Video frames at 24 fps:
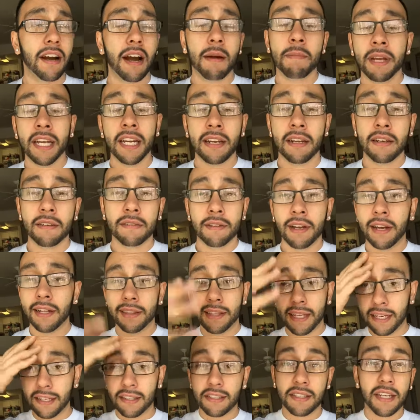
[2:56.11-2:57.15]
I mean,
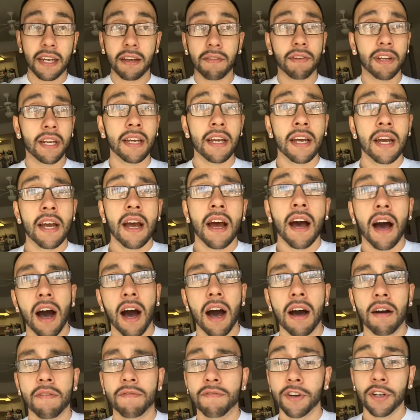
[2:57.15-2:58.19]
not Thanksgiving,
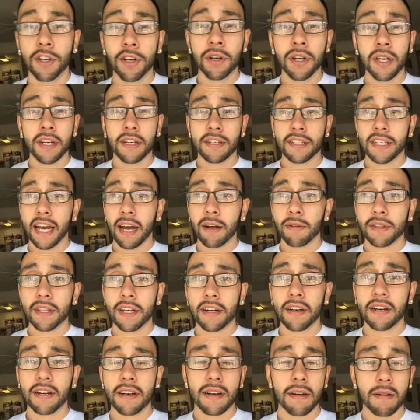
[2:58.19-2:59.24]
uh, for New Year's out
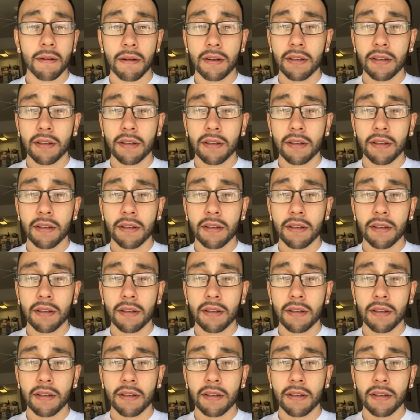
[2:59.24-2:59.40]
there.